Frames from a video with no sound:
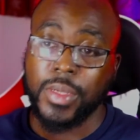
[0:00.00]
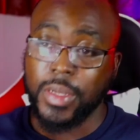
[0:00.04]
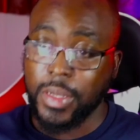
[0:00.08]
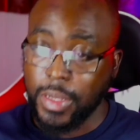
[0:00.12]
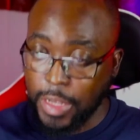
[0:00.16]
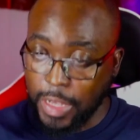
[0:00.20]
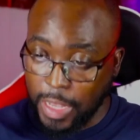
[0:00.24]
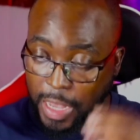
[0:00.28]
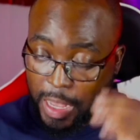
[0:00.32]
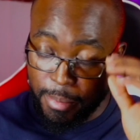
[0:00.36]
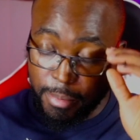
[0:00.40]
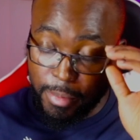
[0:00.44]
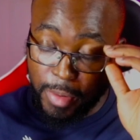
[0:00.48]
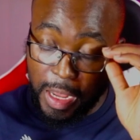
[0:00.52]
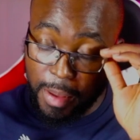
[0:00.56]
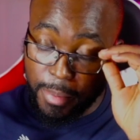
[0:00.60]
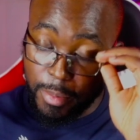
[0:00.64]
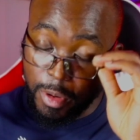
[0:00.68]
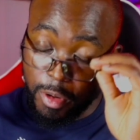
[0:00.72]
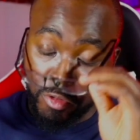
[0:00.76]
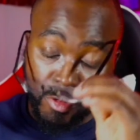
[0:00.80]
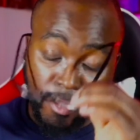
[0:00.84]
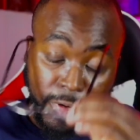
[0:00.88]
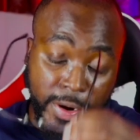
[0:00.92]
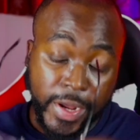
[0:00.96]
I'm, I'm
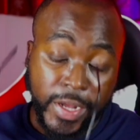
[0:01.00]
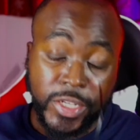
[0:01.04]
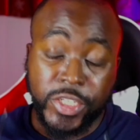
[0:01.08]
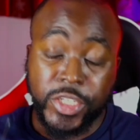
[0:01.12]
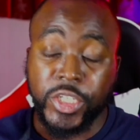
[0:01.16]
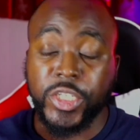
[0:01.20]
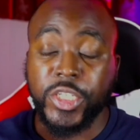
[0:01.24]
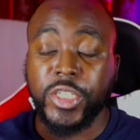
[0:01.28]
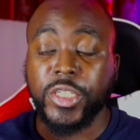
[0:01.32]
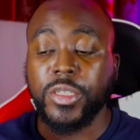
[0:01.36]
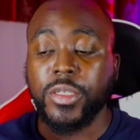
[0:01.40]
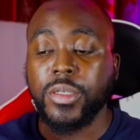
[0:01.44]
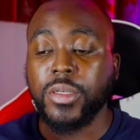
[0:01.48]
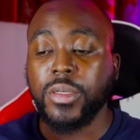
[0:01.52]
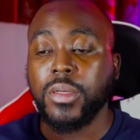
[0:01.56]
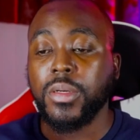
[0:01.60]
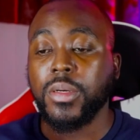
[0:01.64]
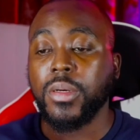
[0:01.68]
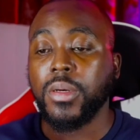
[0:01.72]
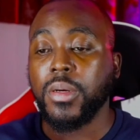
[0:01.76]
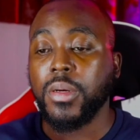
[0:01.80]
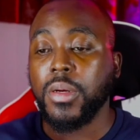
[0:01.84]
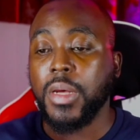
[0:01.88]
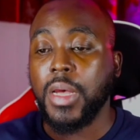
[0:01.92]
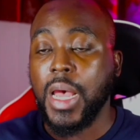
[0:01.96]
a wretch.
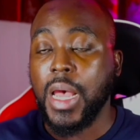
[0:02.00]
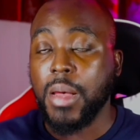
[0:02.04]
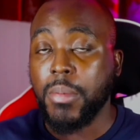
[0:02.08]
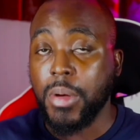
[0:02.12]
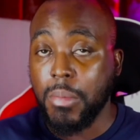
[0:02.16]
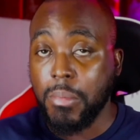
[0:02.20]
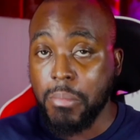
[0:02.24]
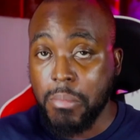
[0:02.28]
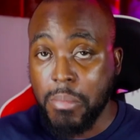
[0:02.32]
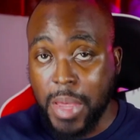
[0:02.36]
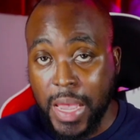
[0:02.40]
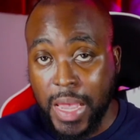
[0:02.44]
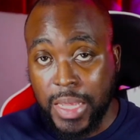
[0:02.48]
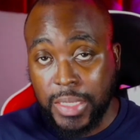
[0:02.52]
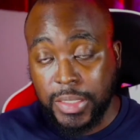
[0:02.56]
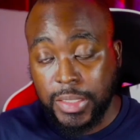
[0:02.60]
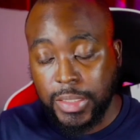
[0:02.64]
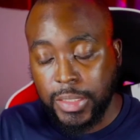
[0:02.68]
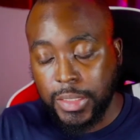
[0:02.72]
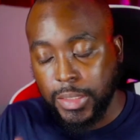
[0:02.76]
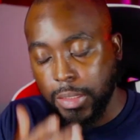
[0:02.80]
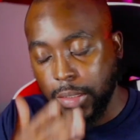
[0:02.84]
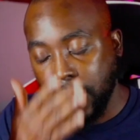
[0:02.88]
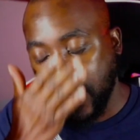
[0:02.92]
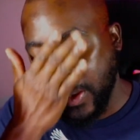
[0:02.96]
I'm a
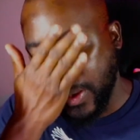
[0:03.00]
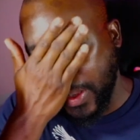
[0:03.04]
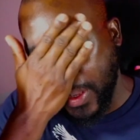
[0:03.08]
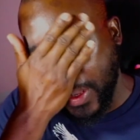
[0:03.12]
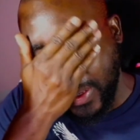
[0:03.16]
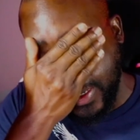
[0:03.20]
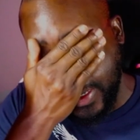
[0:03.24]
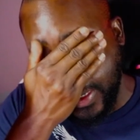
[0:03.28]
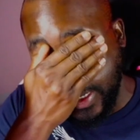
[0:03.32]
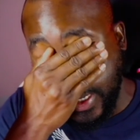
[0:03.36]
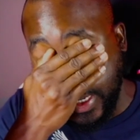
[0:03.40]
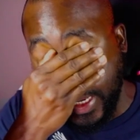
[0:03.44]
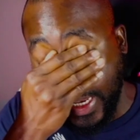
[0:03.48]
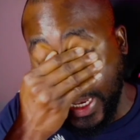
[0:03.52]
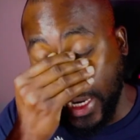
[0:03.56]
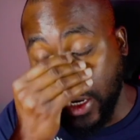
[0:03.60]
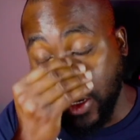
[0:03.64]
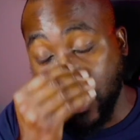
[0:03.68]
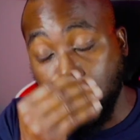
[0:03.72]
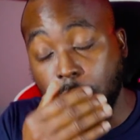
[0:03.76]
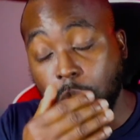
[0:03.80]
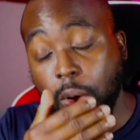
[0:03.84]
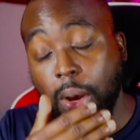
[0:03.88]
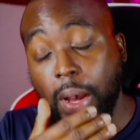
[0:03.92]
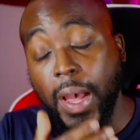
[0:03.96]
mess. I don't
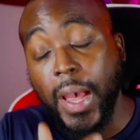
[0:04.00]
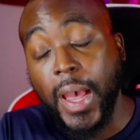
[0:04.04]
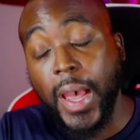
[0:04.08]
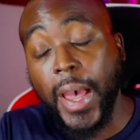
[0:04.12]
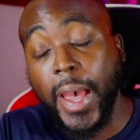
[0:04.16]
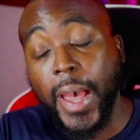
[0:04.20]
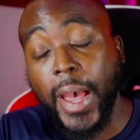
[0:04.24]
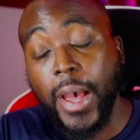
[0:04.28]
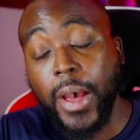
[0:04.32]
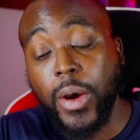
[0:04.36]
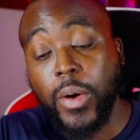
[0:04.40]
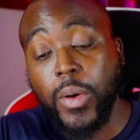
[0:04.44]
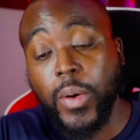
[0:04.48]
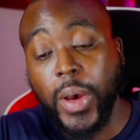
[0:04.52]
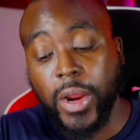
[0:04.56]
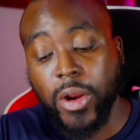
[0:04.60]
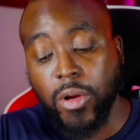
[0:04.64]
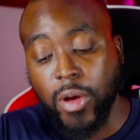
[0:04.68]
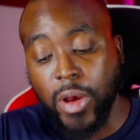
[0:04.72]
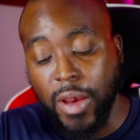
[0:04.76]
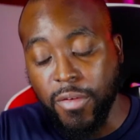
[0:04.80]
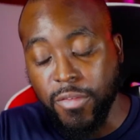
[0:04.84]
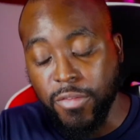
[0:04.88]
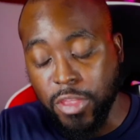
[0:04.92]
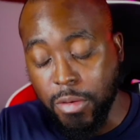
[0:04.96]
know how. I don't
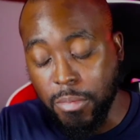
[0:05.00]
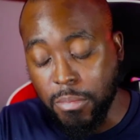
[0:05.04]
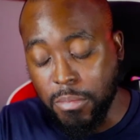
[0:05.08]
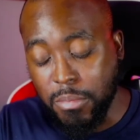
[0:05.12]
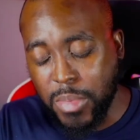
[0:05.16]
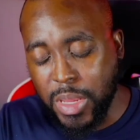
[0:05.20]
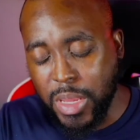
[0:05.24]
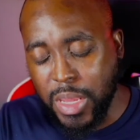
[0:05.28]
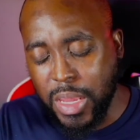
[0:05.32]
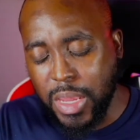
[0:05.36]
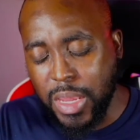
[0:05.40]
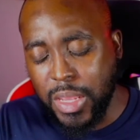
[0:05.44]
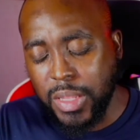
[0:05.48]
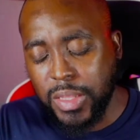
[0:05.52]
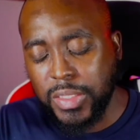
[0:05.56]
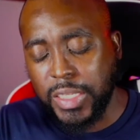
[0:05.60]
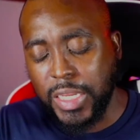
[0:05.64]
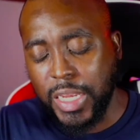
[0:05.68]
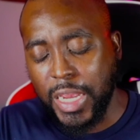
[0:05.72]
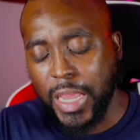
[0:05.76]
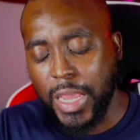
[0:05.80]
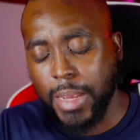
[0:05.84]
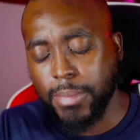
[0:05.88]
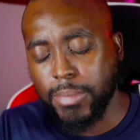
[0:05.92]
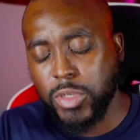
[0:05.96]
have the means.
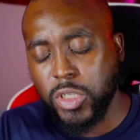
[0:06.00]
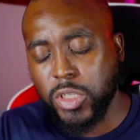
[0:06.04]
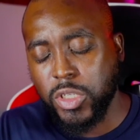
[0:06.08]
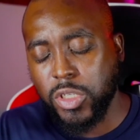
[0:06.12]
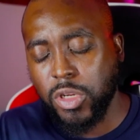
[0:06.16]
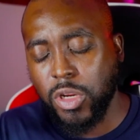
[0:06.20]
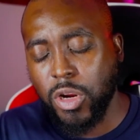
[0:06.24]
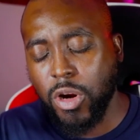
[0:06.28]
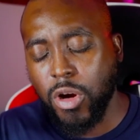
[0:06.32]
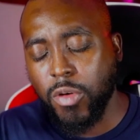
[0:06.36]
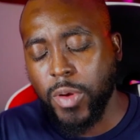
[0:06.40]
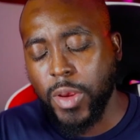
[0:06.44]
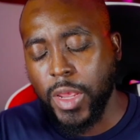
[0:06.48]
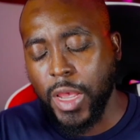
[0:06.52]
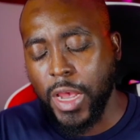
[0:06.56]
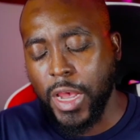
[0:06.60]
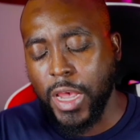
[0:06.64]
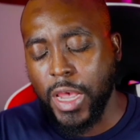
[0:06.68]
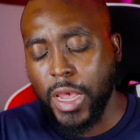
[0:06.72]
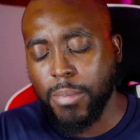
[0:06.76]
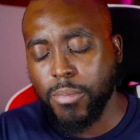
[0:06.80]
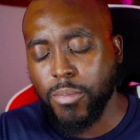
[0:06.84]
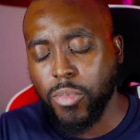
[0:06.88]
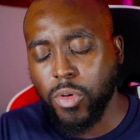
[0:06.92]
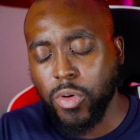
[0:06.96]
I am sorry. I
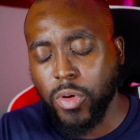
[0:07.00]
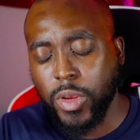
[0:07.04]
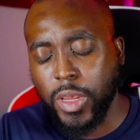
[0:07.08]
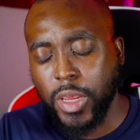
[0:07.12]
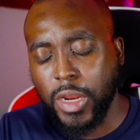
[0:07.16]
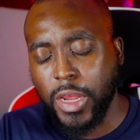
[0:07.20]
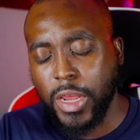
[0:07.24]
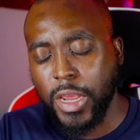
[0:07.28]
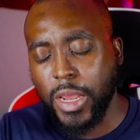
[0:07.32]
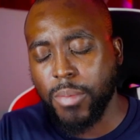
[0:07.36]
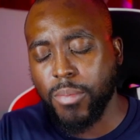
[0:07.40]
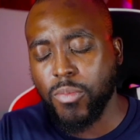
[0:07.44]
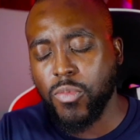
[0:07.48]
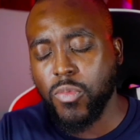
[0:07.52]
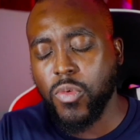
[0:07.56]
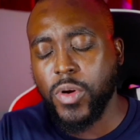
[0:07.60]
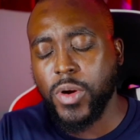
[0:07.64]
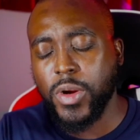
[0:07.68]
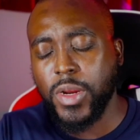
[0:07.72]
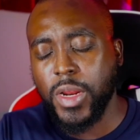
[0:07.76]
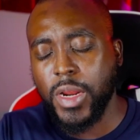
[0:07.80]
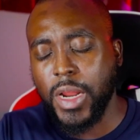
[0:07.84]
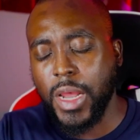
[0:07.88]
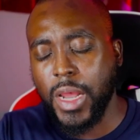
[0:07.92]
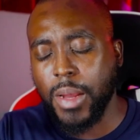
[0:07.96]
am broken. I am
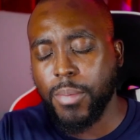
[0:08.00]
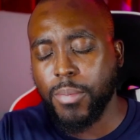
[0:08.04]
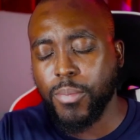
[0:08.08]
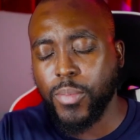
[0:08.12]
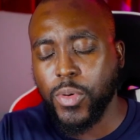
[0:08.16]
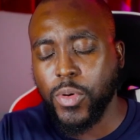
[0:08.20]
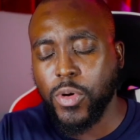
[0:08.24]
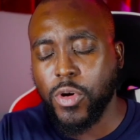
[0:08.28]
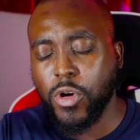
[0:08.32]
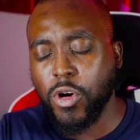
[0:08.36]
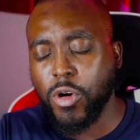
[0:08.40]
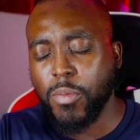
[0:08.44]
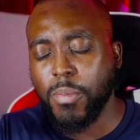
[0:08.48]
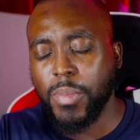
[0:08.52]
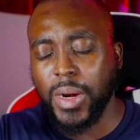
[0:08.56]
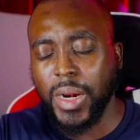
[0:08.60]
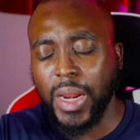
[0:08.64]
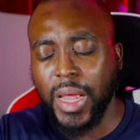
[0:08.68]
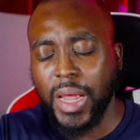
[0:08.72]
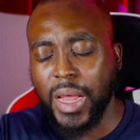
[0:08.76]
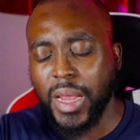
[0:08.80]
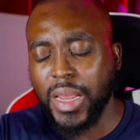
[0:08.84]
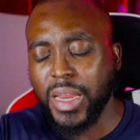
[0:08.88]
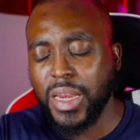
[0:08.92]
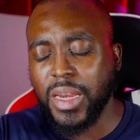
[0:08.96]
wounded. I am poor,
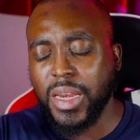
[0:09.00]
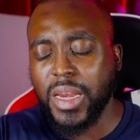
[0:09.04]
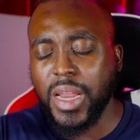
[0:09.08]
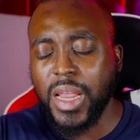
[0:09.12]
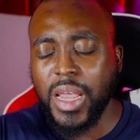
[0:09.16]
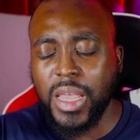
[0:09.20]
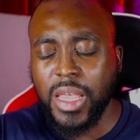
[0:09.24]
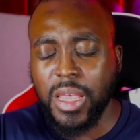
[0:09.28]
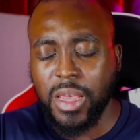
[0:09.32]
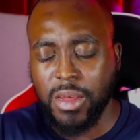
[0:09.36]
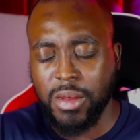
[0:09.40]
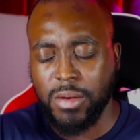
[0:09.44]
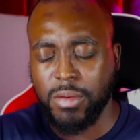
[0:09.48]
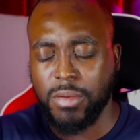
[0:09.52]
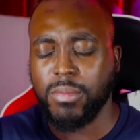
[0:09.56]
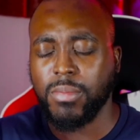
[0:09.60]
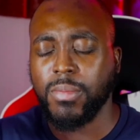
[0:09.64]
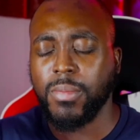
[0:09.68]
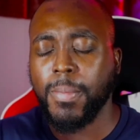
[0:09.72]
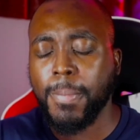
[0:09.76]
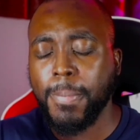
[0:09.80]
blind, naked.